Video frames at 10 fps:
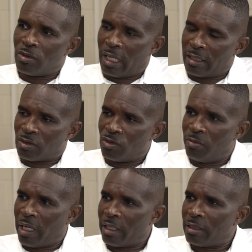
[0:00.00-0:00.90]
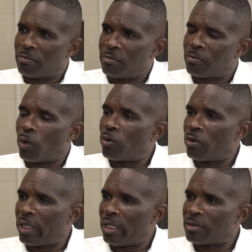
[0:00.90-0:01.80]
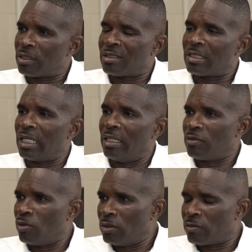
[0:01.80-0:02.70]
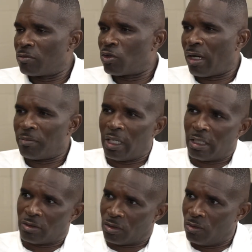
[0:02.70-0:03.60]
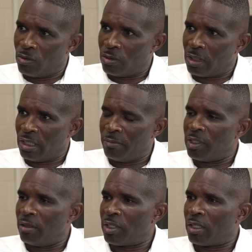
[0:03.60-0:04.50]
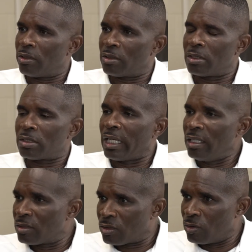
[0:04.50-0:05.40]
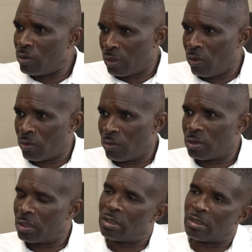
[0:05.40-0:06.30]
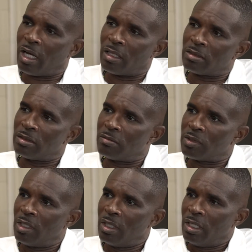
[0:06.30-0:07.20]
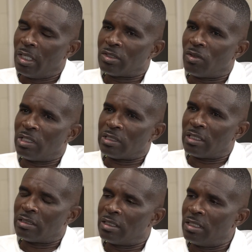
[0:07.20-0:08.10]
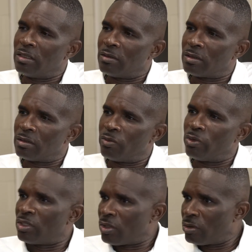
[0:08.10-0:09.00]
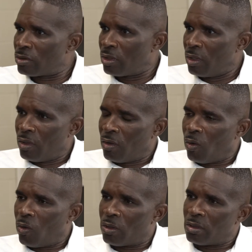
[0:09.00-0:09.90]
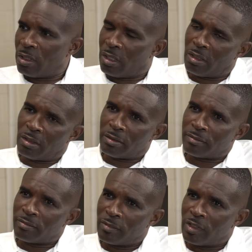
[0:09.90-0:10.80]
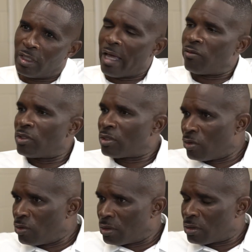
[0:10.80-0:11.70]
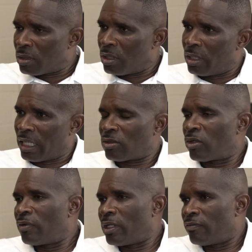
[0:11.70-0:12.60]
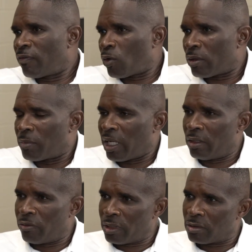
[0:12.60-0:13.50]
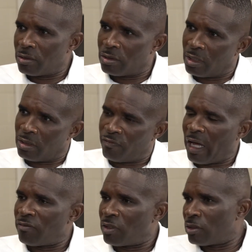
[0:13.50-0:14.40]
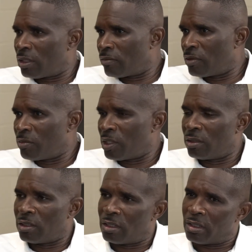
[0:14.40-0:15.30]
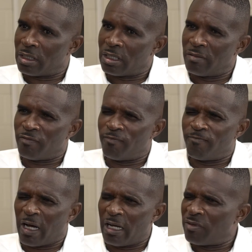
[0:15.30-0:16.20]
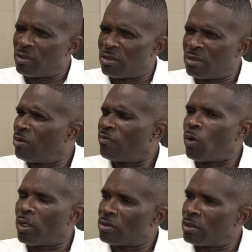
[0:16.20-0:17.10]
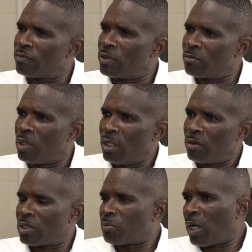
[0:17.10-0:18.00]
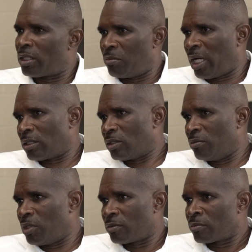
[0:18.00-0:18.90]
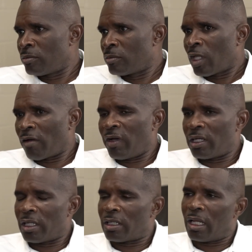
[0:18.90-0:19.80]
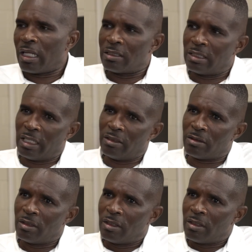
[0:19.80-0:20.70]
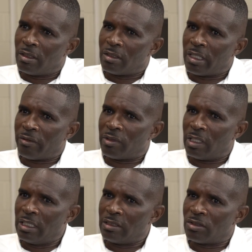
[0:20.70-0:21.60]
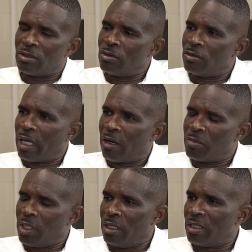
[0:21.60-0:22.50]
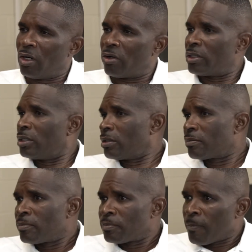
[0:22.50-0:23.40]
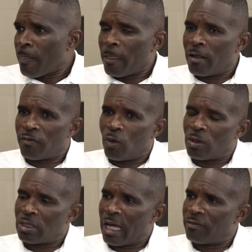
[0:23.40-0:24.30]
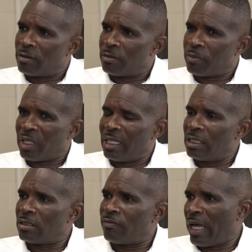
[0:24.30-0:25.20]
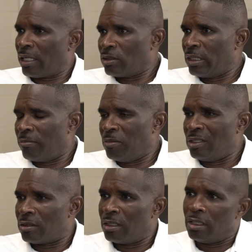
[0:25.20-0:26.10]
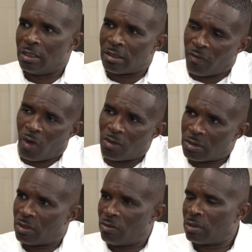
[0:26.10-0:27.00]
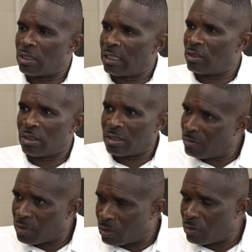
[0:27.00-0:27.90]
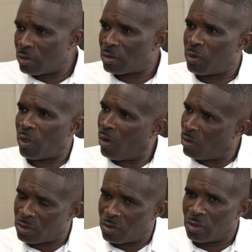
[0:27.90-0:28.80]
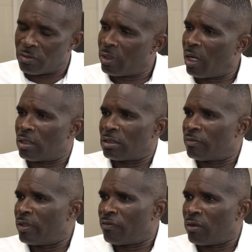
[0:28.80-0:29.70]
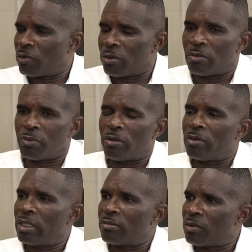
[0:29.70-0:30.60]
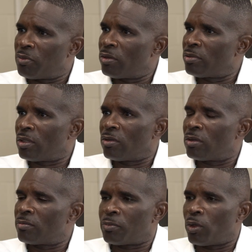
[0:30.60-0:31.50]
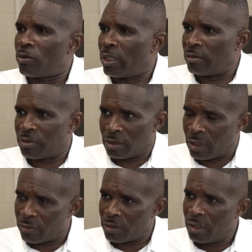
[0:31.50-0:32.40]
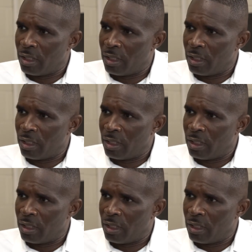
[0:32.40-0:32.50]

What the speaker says: and high school band programs can save students from dropping out of school and keeping them encouraged to stay in school and going on to get scholarships. And so as I did the research on at-risk students, and I surveyed Florida band directors, 500 of them, and I think 400 of them responded back to me. I found out a lot of data that relates to how being encouraging, and of course having plans of action that meets the needs of all students, not just some students, but all students, regardless if they're from rural programs, suburban programs, etc.